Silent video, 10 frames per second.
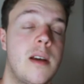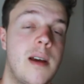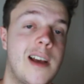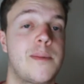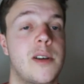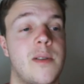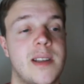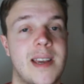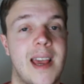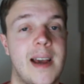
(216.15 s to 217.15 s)

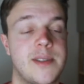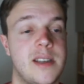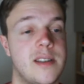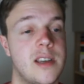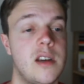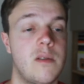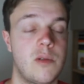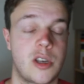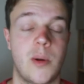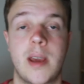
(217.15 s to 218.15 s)
Azpilicueta captains were
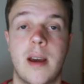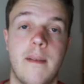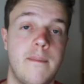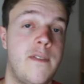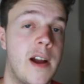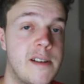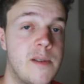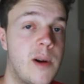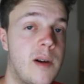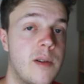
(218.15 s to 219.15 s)
doing very
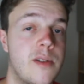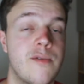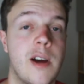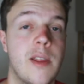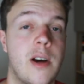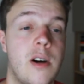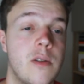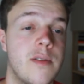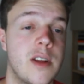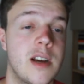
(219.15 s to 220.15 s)
well throughout the whole
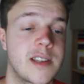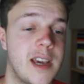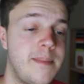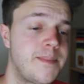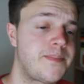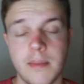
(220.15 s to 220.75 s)
of the last game.